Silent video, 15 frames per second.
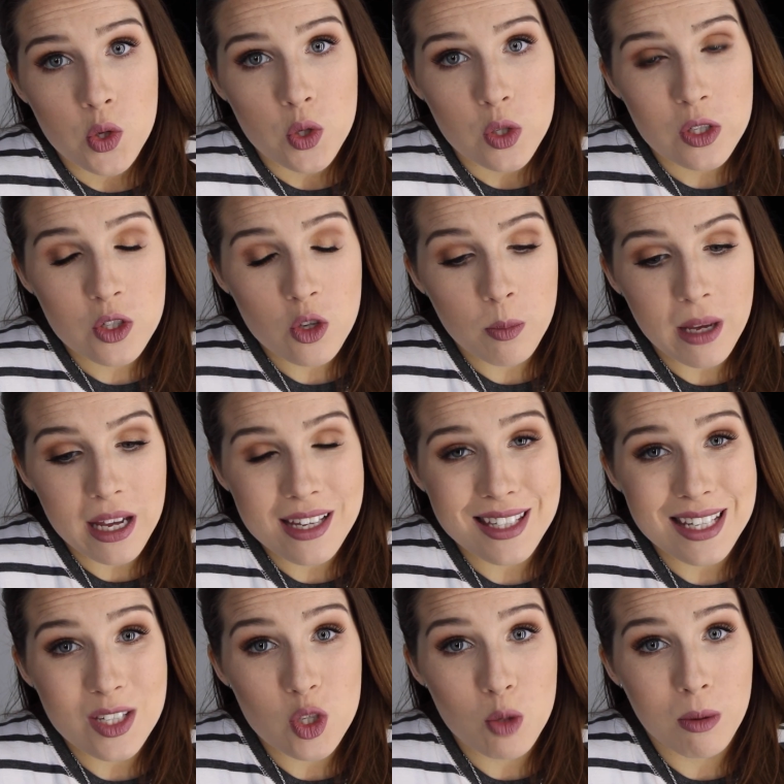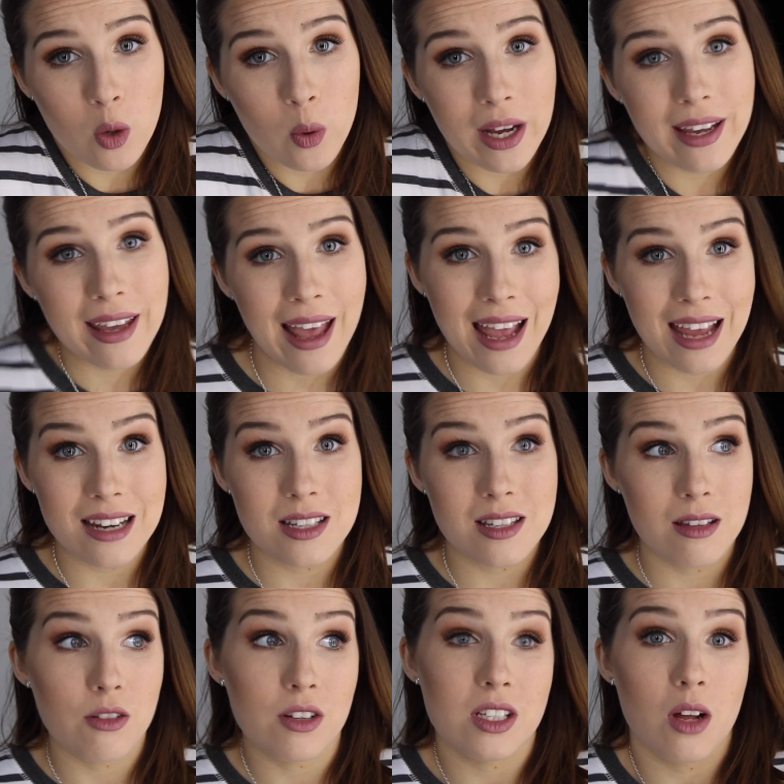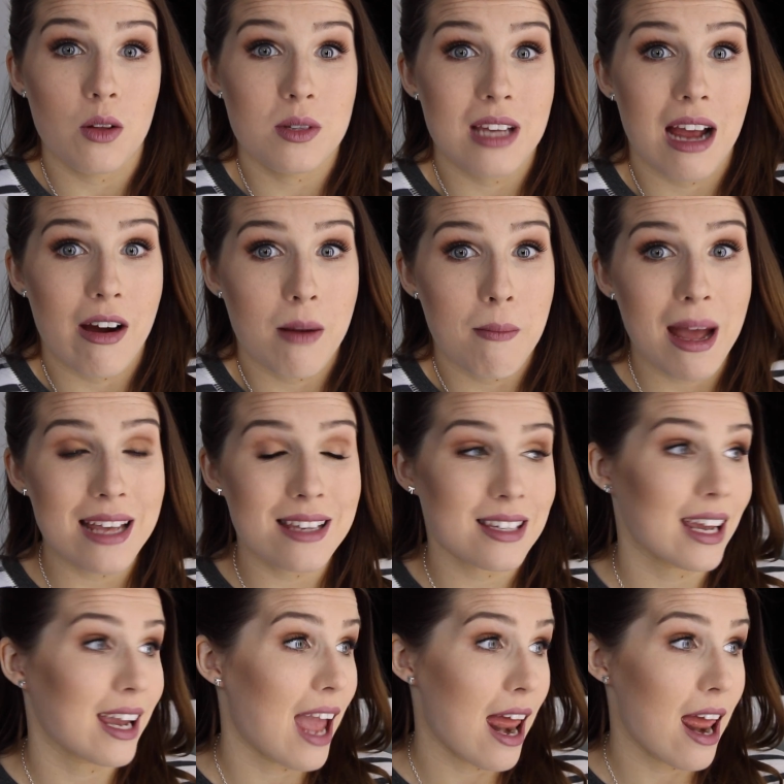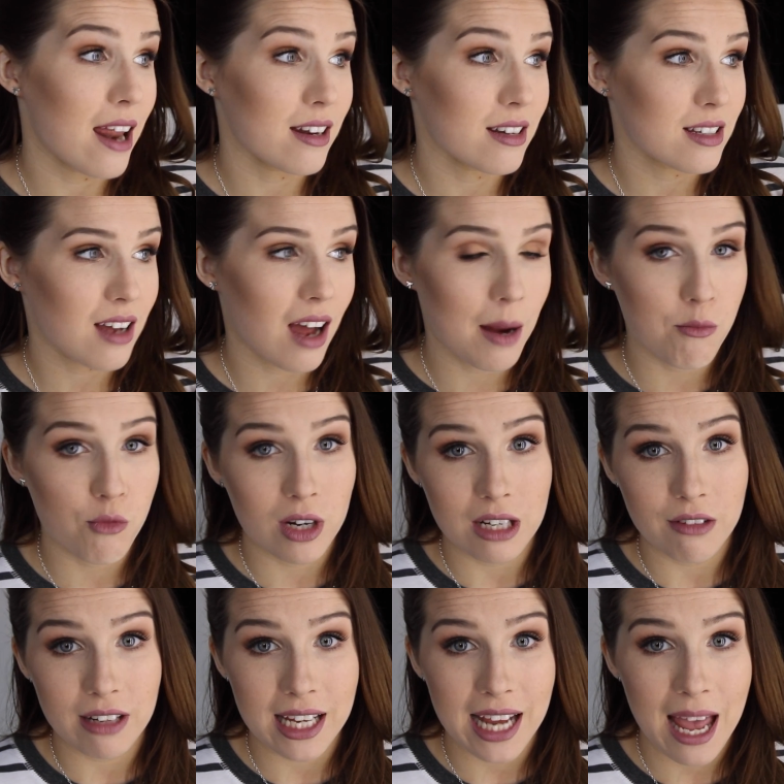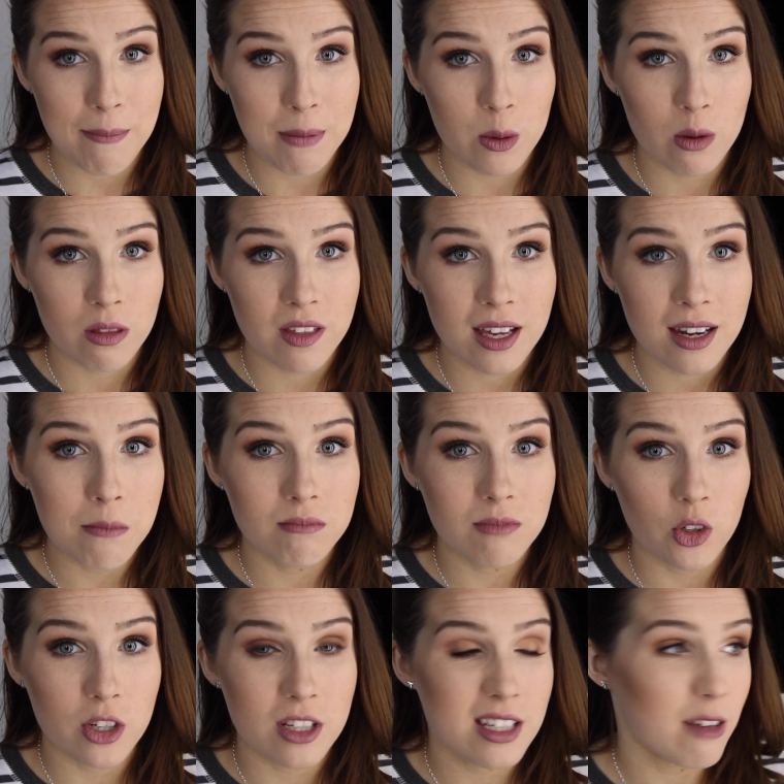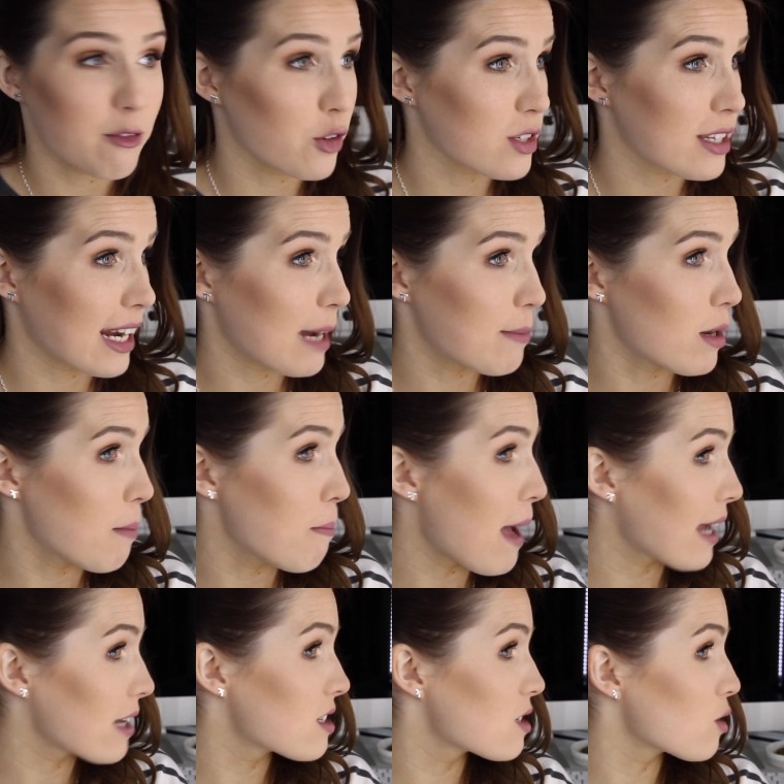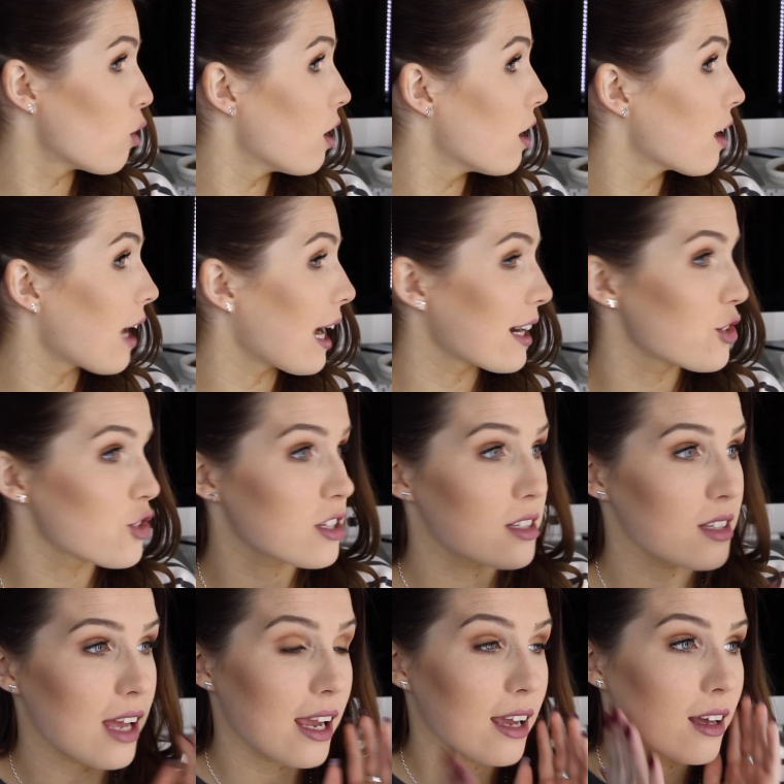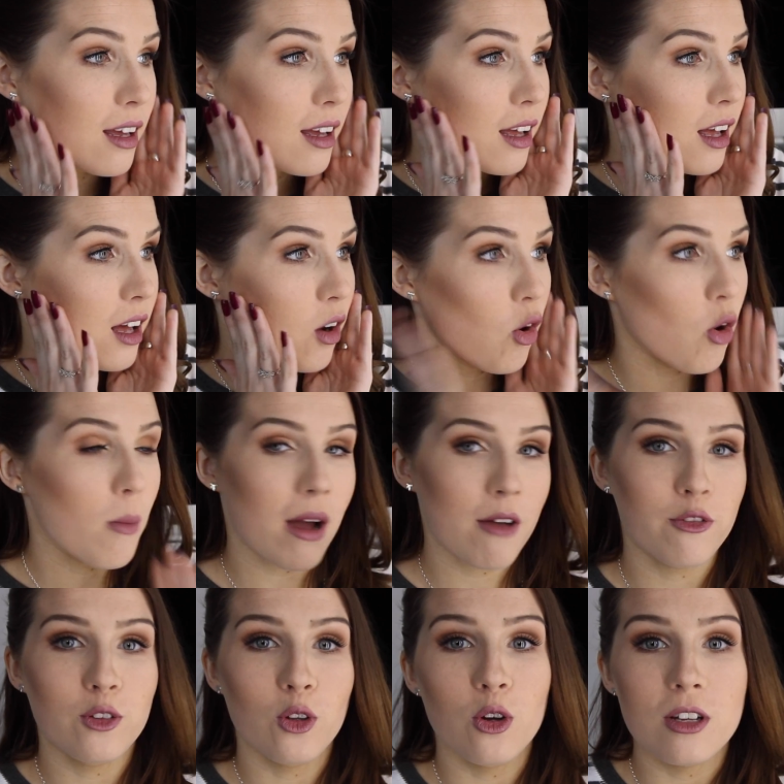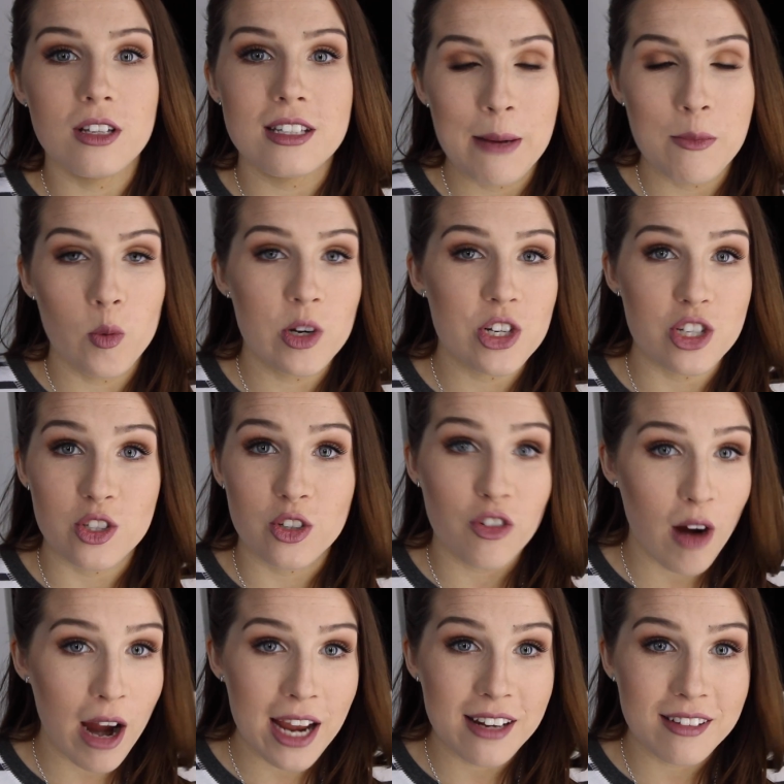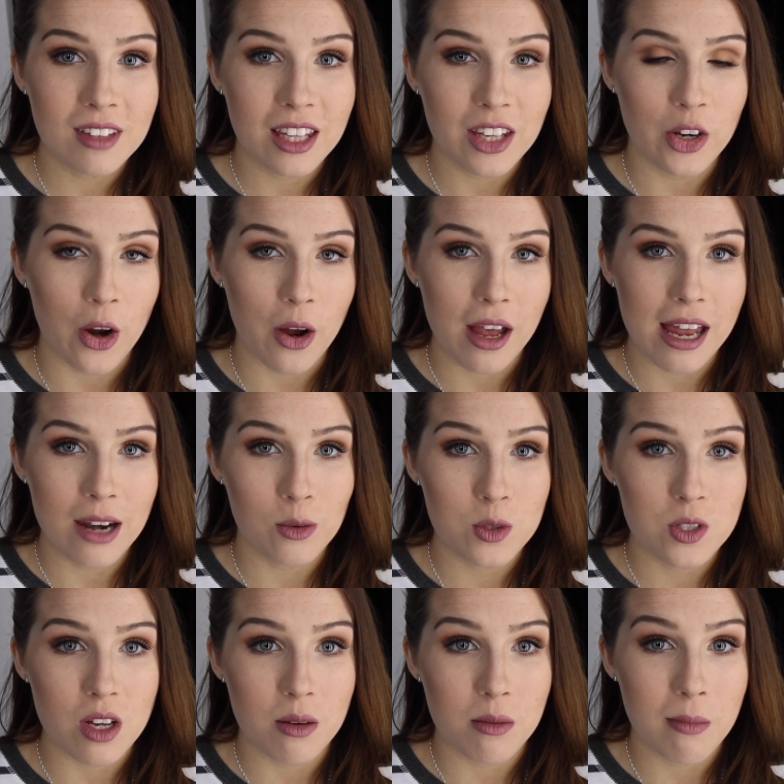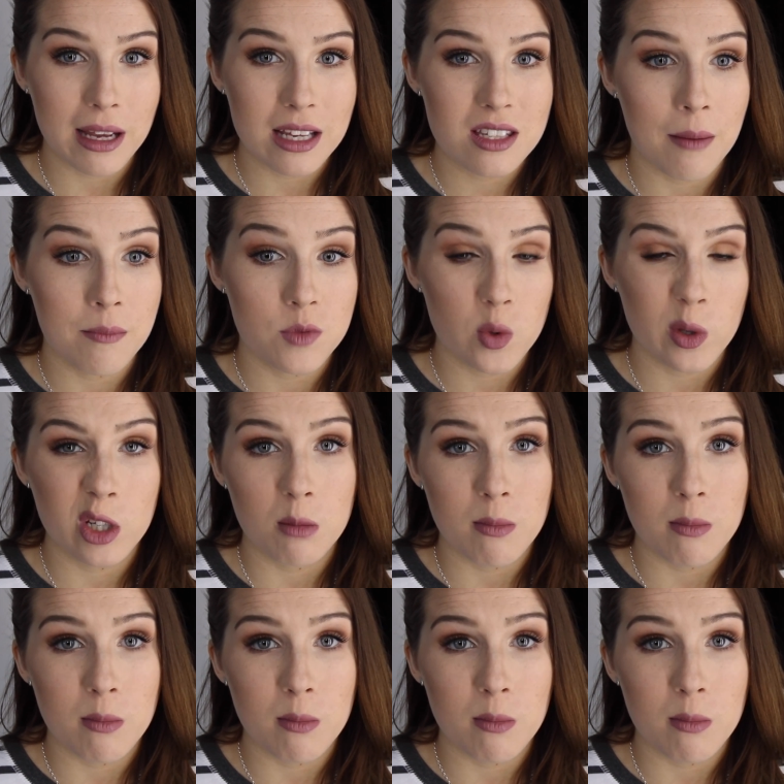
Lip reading: Super easy, super quick, and the results are amazing, and I'm really, really happy with it. Honestly, it feels like I'm in a Mac store. I can just see all my floors, which is great, you know, and also it makes doing your